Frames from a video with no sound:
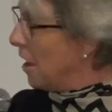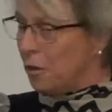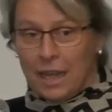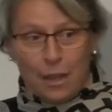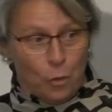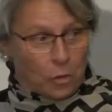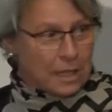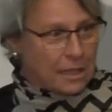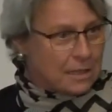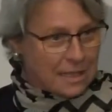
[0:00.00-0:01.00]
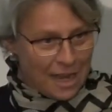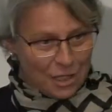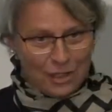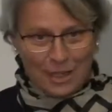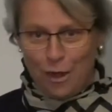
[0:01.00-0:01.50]
how they looked, and it's
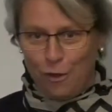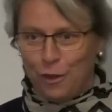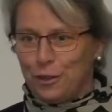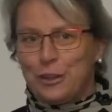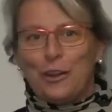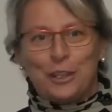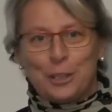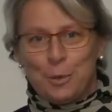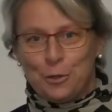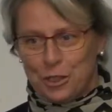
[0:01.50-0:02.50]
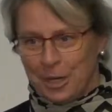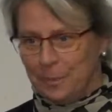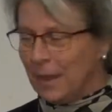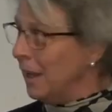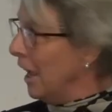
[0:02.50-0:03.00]
actually a lot of exposure.
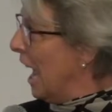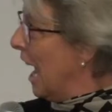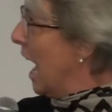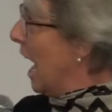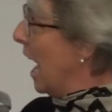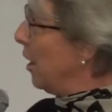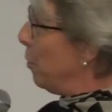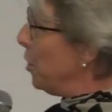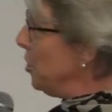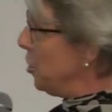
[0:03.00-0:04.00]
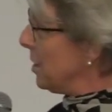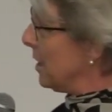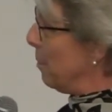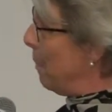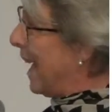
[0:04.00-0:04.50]
And it wasn't
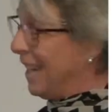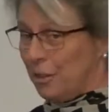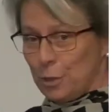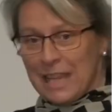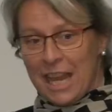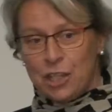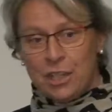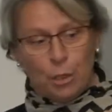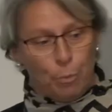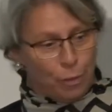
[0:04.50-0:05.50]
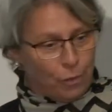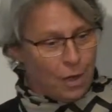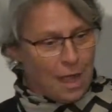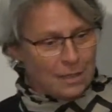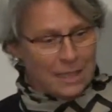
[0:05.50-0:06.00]
just the pallet, it was actually the
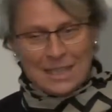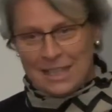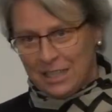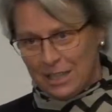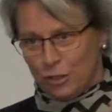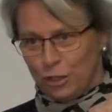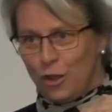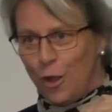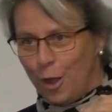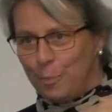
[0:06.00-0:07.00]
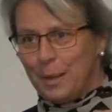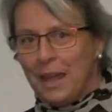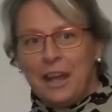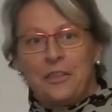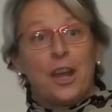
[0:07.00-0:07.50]
product that sits on top
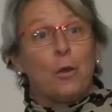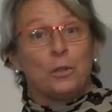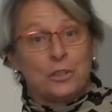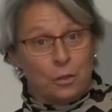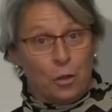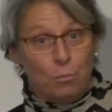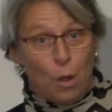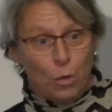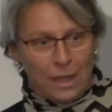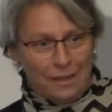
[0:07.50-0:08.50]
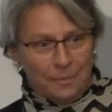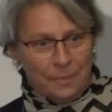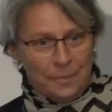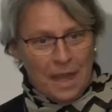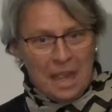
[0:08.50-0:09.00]
that also got moldy.
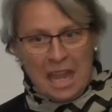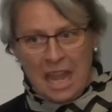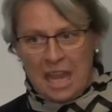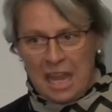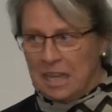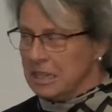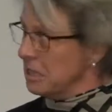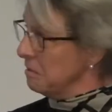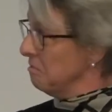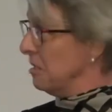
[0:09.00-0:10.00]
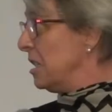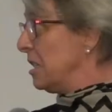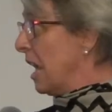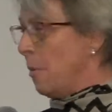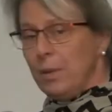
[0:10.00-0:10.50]
And
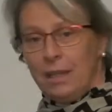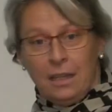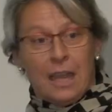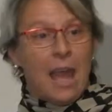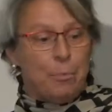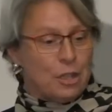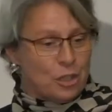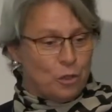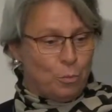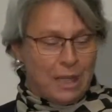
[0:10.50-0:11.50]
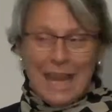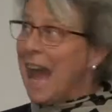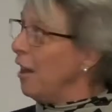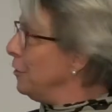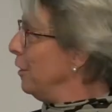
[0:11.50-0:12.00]
this company happens to be
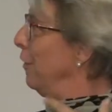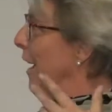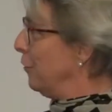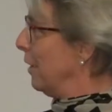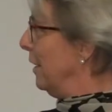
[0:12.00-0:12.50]
after flood